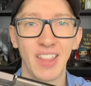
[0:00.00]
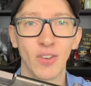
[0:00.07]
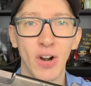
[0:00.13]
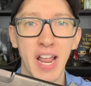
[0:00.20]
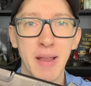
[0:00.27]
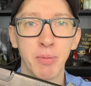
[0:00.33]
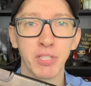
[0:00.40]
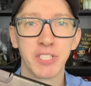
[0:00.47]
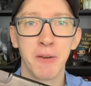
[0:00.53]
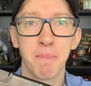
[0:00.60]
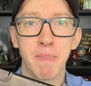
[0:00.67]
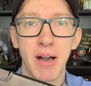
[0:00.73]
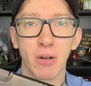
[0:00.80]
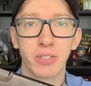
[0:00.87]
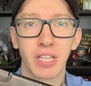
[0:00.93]
And they're able to
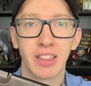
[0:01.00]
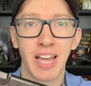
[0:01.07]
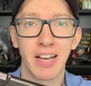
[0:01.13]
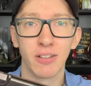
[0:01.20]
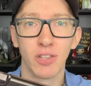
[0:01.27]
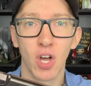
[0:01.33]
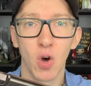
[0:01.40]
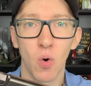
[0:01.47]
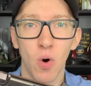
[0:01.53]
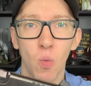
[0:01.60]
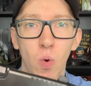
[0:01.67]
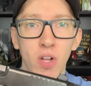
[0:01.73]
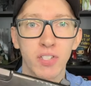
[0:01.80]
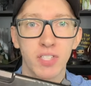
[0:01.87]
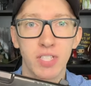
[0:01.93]
mount it that low
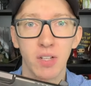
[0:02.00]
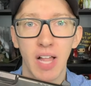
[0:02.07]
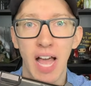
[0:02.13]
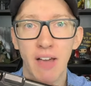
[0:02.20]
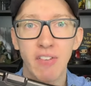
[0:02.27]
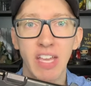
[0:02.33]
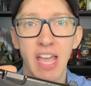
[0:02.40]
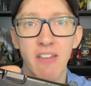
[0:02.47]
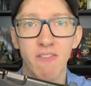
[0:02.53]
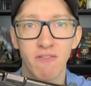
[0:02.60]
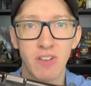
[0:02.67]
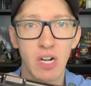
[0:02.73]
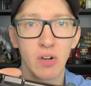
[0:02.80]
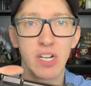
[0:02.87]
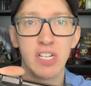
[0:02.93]
while still having a
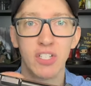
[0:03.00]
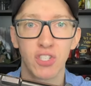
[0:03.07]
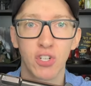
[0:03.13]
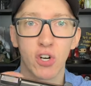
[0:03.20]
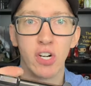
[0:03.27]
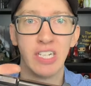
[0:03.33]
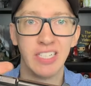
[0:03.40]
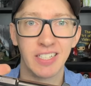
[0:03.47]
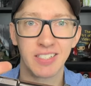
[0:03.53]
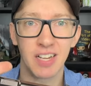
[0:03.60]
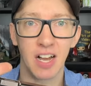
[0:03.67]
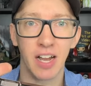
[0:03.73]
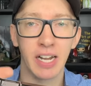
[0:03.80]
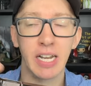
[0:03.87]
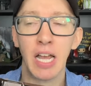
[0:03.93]
very sturdy
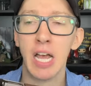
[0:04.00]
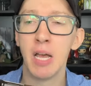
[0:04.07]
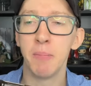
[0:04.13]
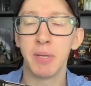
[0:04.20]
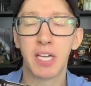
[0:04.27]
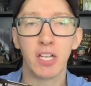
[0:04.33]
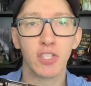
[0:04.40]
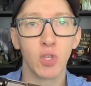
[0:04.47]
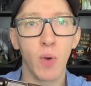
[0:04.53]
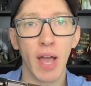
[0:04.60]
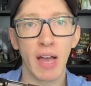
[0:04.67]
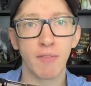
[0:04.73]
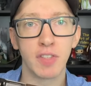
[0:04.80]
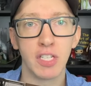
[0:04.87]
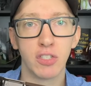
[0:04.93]
design because you
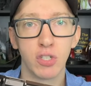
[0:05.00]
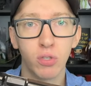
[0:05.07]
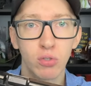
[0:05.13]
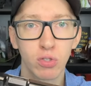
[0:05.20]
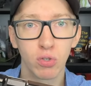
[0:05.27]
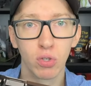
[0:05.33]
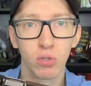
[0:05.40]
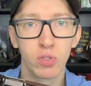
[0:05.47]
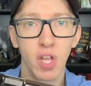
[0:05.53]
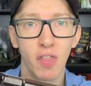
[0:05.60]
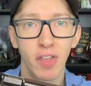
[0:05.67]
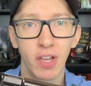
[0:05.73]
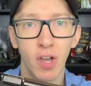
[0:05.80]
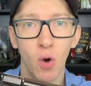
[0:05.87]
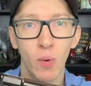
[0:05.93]
have the two screws
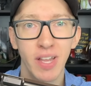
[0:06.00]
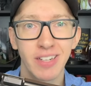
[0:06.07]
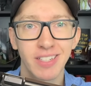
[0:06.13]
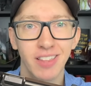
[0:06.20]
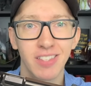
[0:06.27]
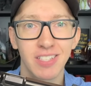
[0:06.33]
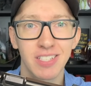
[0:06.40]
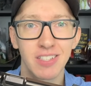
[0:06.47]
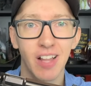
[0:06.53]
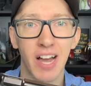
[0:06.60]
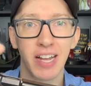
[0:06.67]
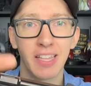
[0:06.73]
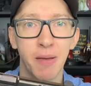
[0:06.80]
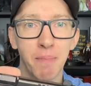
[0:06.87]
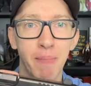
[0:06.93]
that go into the
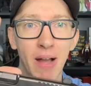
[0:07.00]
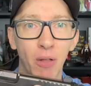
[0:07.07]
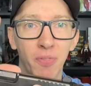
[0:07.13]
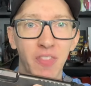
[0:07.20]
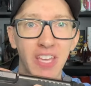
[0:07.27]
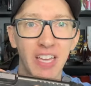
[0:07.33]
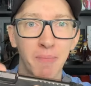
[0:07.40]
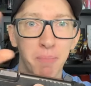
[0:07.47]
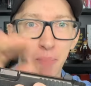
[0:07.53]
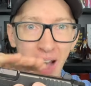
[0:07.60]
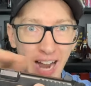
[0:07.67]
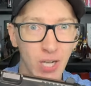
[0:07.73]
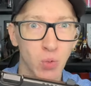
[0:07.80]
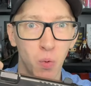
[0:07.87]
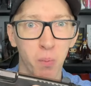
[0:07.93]
slide that mount the
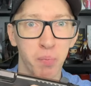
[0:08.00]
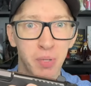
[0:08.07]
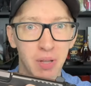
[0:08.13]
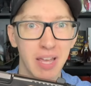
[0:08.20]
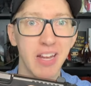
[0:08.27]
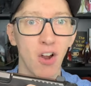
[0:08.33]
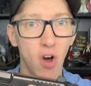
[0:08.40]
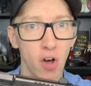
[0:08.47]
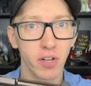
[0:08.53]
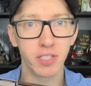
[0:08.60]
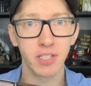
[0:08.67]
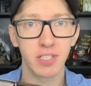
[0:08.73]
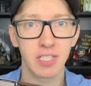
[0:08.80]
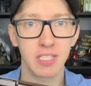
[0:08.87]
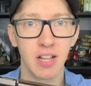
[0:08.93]
actual plate
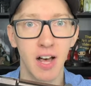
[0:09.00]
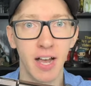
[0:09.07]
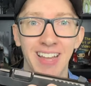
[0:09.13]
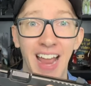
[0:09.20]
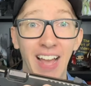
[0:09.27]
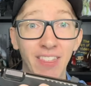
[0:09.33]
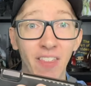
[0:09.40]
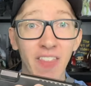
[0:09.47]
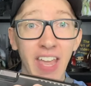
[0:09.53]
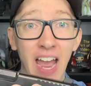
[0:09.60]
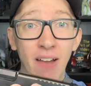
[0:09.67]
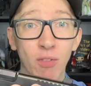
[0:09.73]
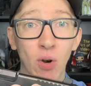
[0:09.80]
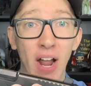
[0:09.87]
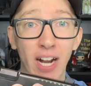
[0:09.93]
onto the slide, and then they
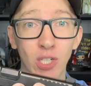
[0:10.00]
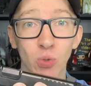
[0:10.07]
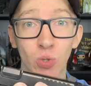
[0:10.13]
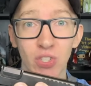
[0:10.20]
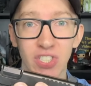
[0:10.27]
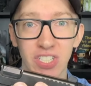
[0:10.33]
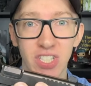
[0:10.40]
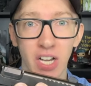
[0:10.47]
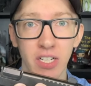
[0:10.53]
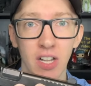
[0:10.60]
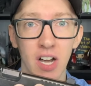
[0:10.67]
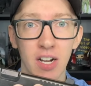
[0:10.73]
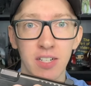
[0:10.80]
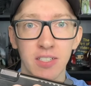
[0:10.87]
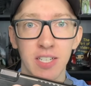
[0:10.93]
have their actual stud
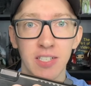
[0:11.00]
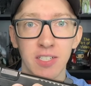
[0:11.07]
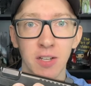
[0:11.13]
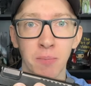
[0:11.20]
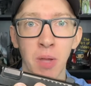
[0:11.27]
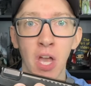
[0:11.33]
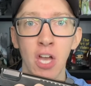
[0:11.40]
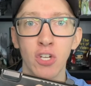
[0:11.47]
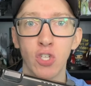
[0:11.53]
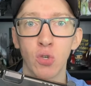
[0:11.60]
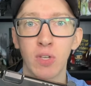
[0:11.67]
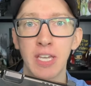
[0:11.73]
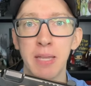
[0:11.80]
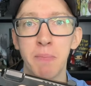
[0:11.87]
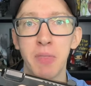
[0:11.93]
lock system to
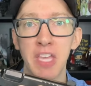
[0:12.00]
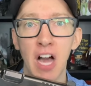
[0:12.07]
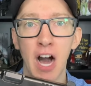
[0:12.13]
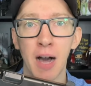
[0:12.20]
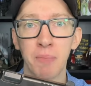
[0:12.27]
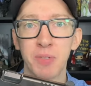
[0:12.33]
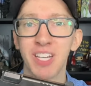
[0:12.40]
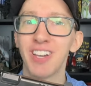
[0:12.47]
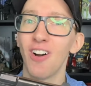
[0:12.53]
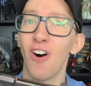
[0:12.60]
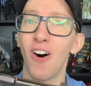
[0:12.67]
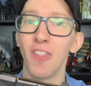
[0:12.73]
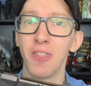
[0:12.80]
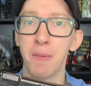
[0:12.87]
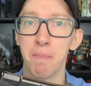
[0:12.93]
keep the optic
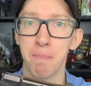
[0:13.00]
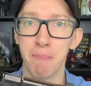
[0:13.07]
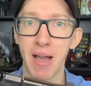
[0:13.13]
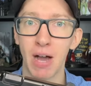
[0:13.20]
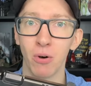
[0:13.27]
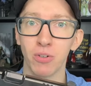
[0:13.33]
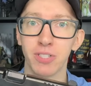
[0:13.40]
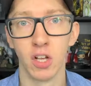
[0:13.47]
on the mount.